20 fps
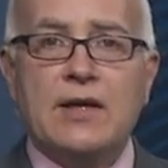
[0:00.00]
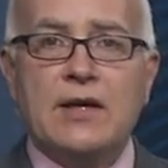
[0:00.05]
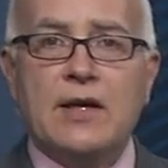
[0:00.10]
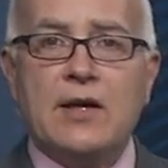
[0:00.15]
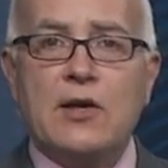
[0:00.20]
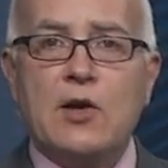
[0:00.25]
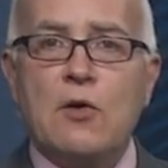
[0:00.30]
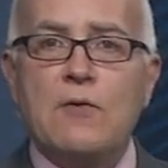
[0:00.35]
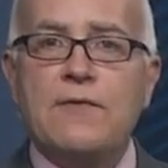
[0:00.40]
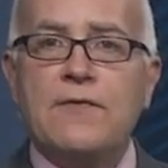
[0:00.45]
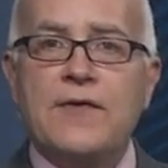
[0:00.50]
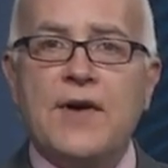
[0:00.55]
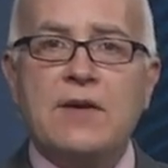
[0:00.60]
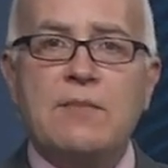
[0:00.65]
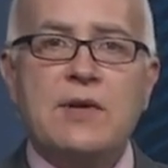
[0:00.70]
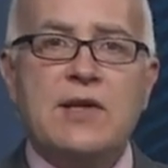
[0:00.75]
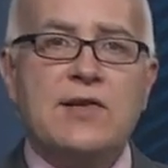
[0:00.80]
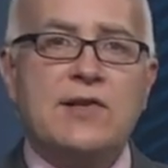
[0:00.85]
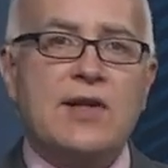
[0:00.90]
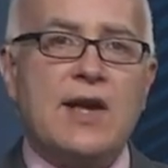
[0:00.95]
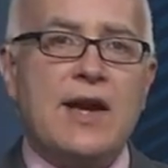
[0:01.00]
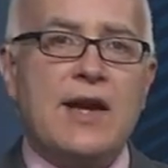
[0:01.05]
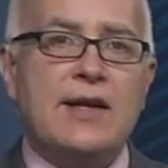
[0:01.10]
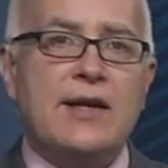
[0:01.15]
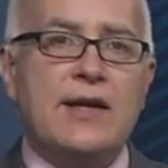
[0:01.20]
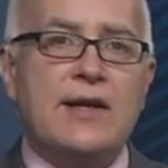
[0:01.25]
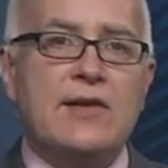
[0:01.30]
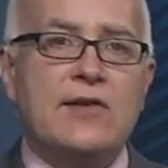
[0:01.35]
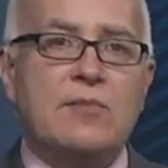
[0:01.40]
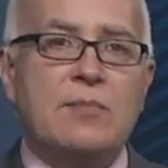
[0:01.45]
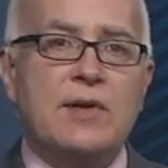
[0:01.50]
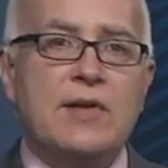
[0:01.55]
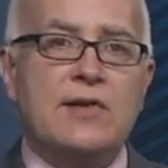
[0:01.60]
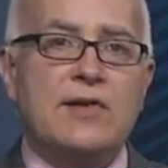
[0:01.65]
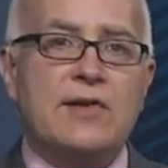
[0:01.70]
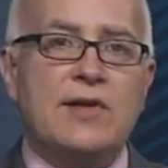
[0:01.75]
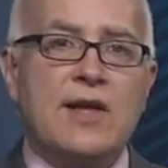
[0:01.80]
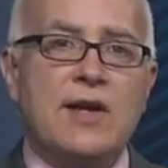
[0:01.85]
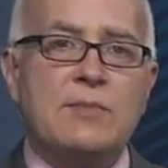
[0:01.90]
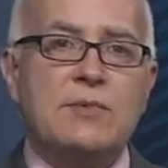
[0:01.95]
A GoFundMe site has been
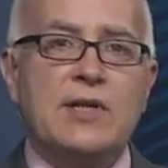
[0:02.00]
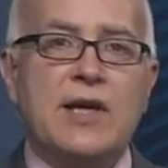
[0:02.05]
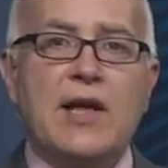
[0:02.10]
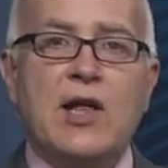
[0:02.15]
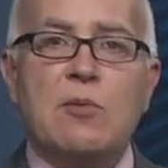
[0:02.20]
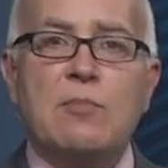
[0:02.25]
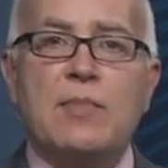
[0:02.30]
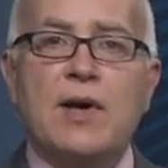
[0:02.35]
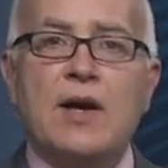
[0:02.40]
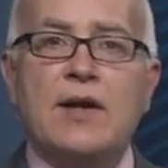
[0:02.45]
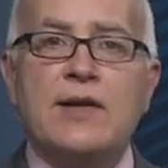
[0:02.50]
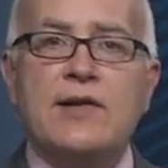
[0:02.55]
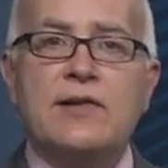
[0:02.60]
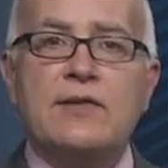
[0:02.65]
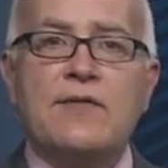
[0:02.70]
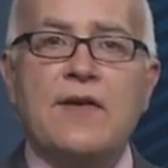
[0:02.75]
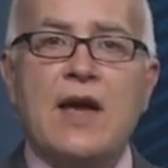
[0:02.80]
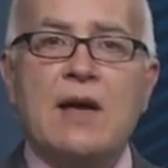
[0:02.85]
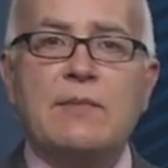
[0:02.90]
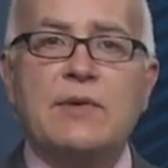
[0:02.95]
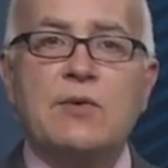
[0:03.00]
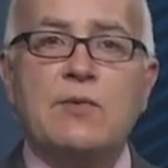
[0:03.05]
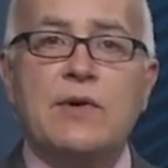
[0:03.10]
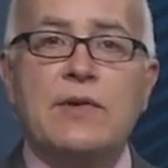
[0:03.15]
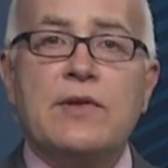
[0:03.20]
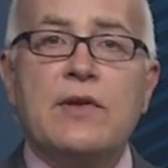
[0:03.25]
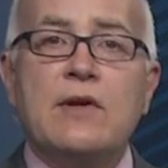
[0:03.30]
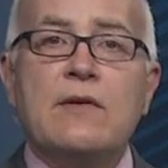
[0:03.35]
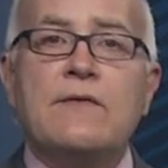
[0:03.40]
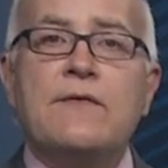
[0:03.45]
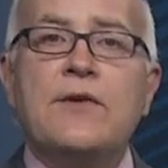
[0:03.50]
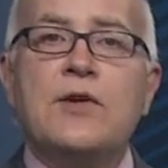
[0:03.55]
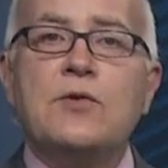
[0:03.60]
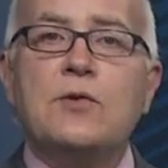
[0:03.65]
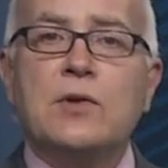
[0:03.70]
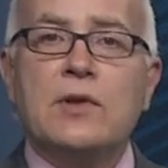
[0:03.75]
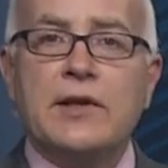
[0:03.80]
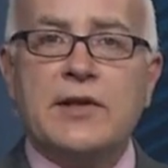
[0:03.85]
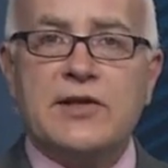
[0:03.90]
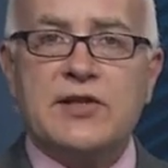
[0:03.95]
set up to help Bonnie's family with
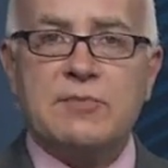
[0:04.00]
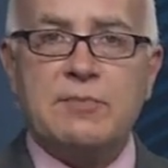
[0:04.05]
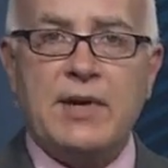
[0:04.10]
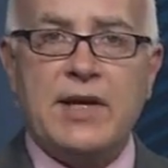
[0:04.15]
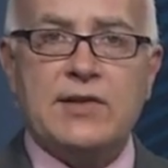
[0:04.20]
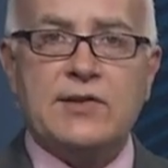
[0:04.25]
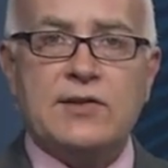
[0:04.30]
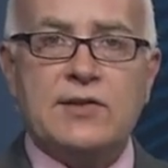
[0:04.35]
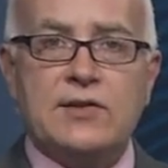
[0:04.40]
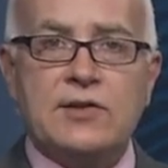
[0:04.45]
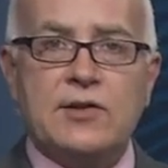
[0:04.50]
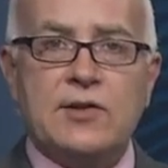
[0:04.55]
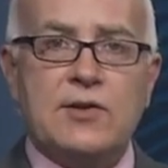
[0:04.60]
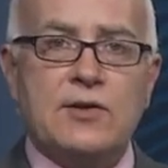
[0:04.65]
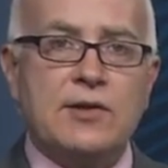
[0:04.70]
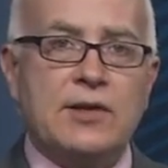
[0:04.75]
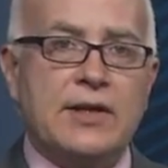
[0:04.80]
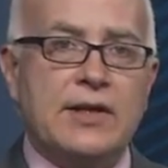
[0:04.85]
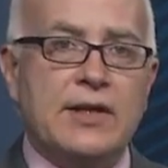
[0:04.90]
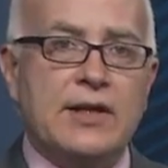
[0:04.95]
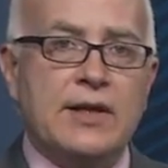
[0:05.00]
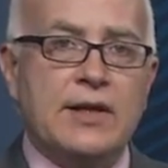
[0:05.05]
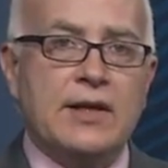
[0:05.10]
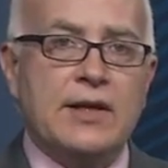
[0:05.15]
funeral expenses, currently